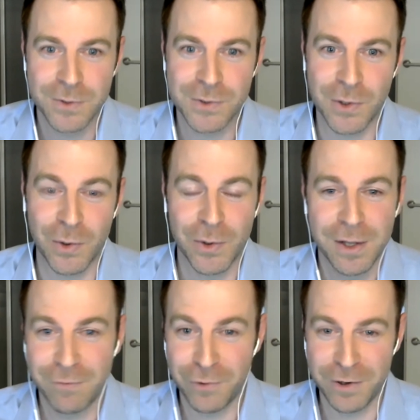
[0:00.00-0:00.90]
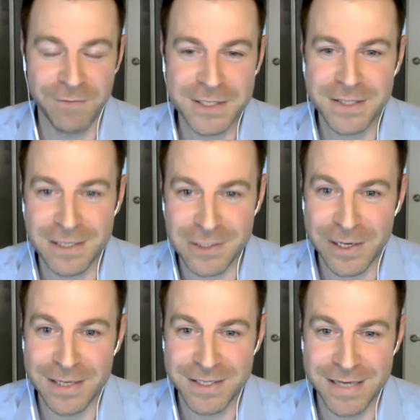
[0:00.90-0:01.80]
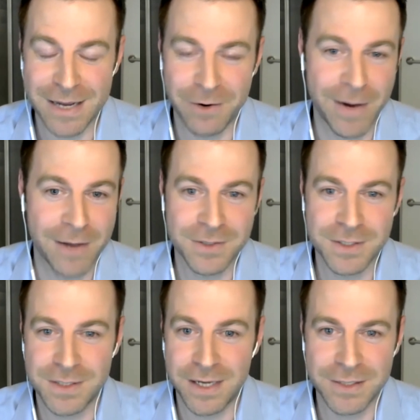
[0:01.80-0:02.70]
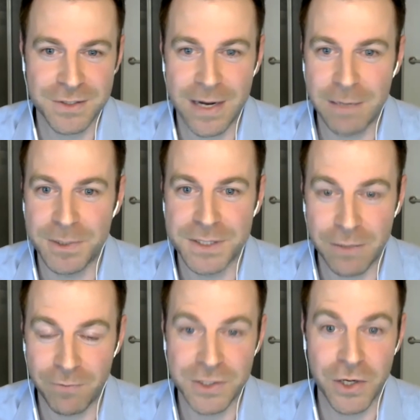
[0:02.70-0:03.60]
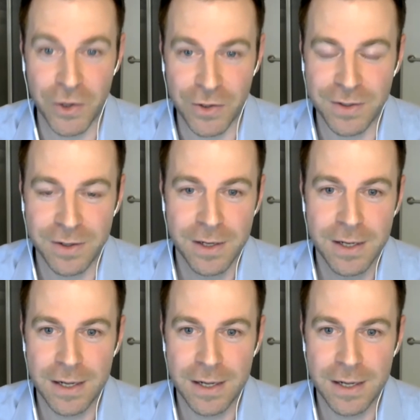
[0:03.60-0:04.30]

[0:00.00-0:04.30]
So for an investor that's looking to get around 6 to 8% return,